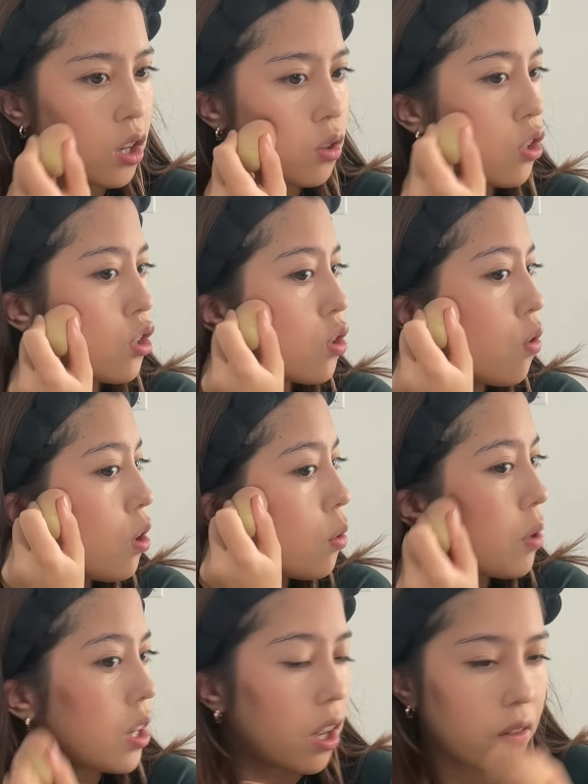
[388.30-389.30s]
I just go in
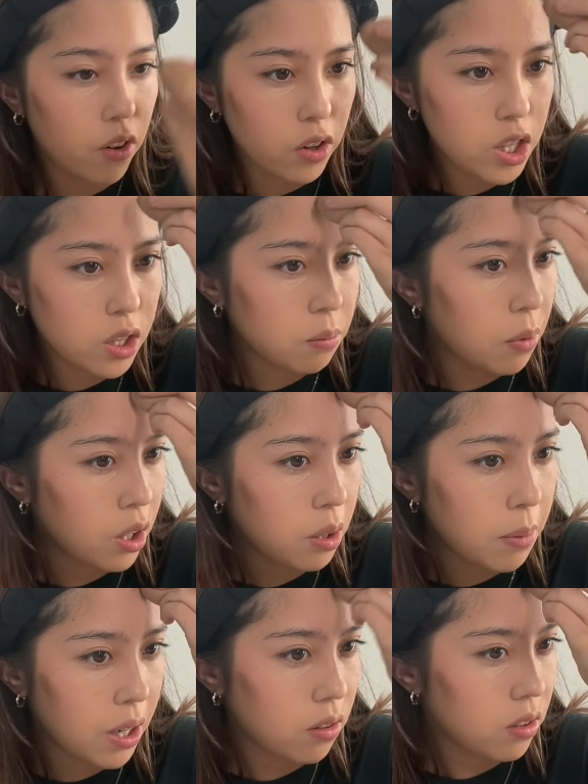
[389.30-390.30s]
with a very small
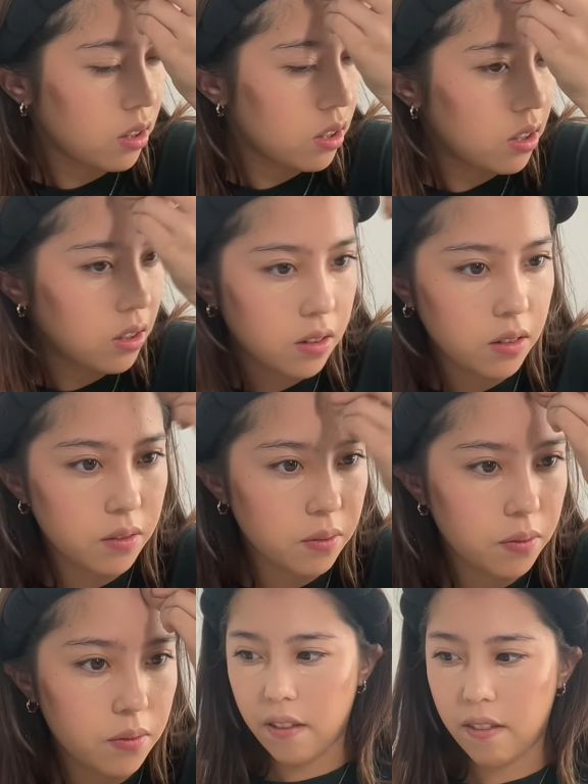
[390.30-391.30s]
amount
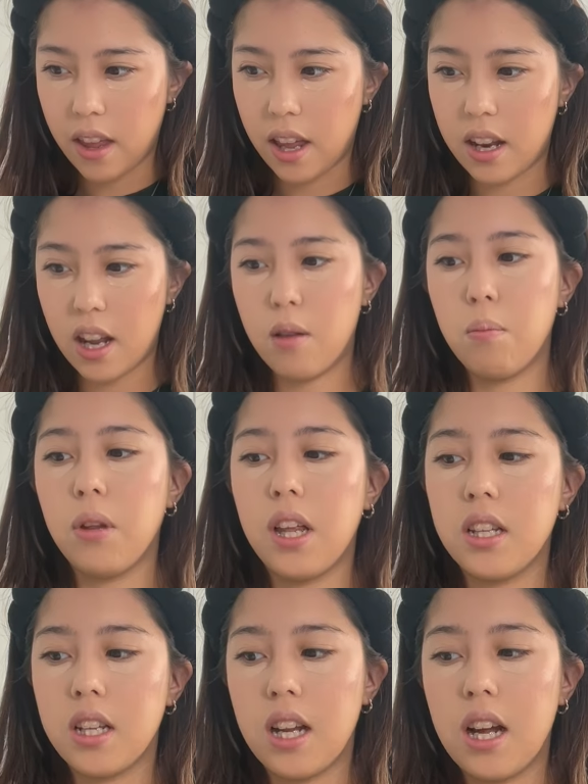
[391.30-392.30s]
and then I
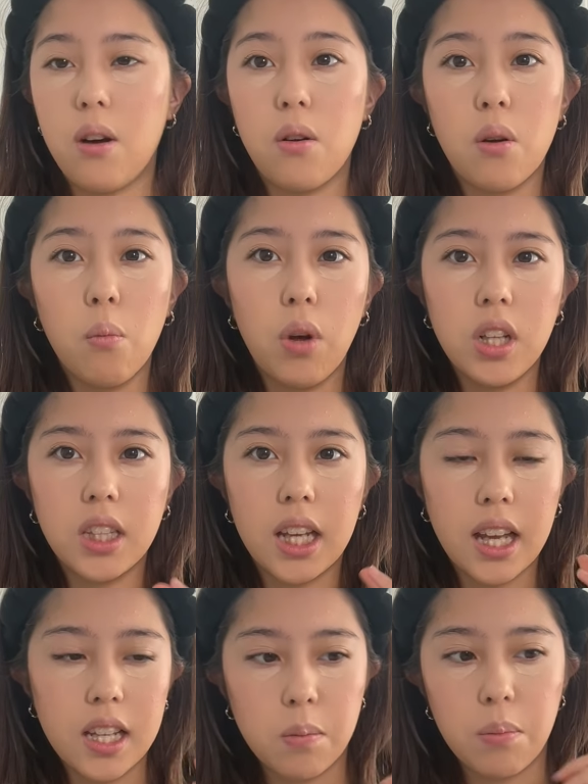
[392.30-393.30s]
blend it out. Once
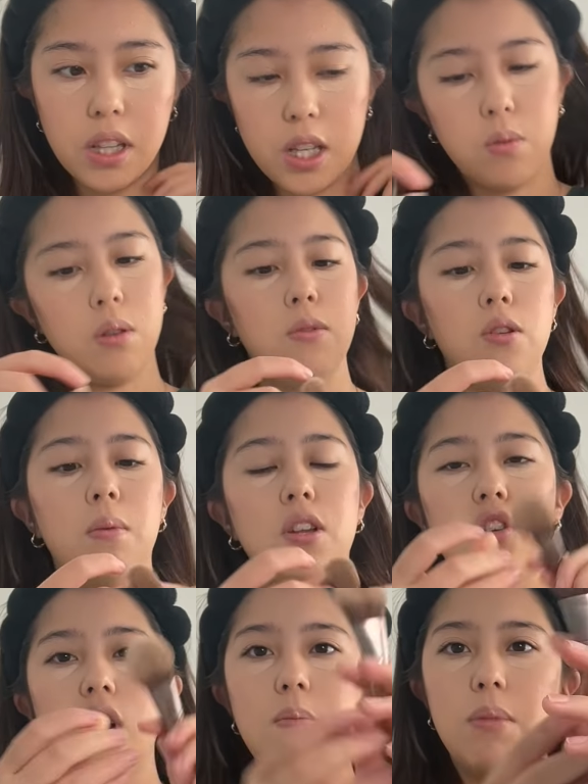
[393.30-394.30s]
like it's placed with a beauty
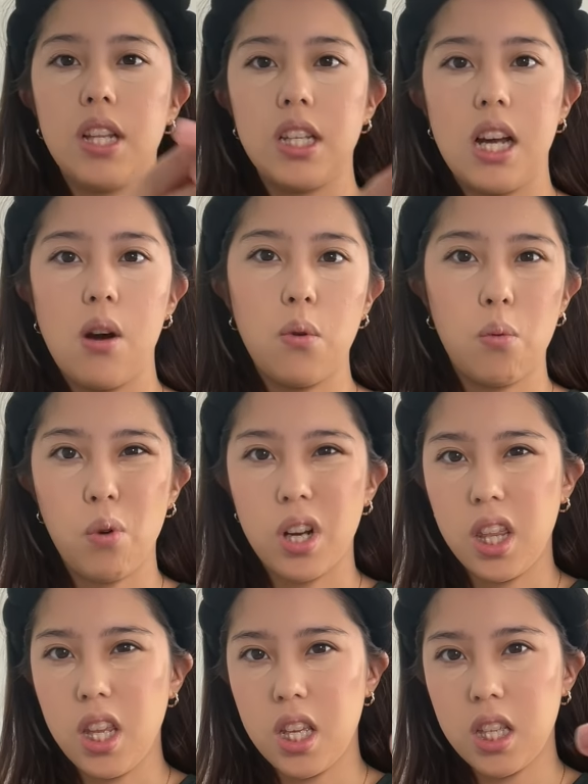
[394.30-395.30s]
blender, I blend it out with one
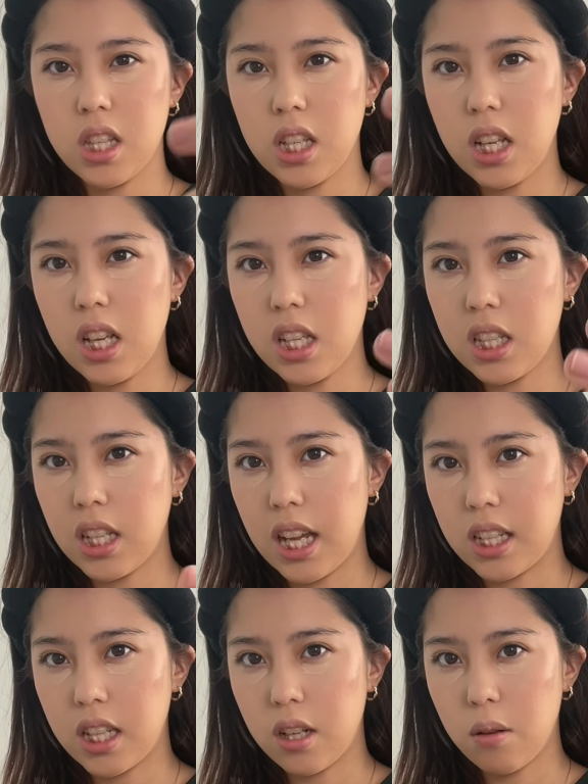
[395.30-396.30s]
of these
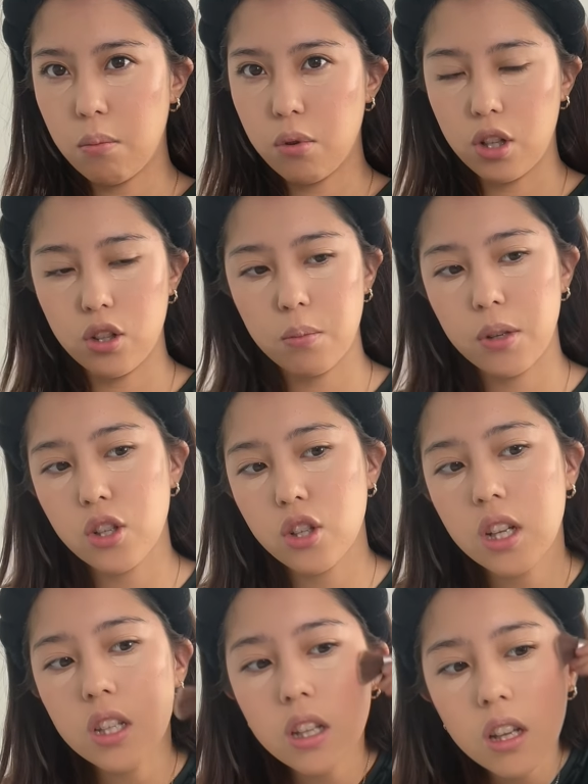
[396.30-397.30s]
slanted bronzer
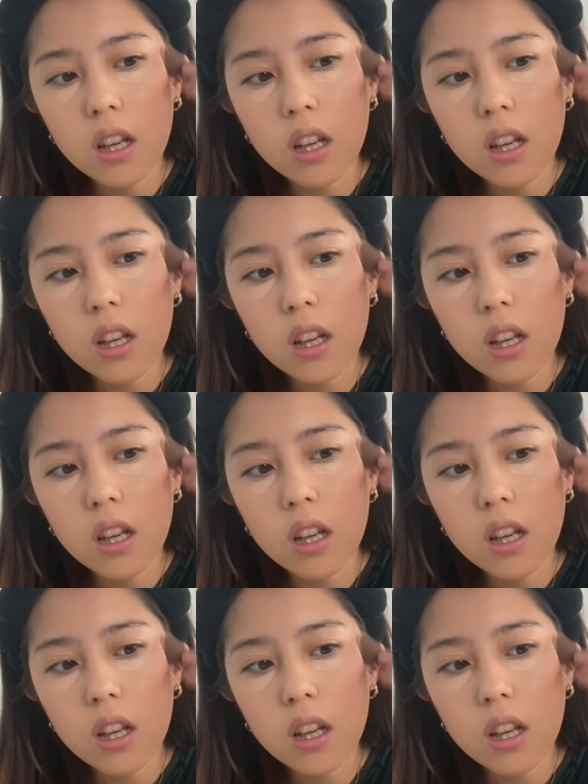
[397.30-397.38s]
brushes.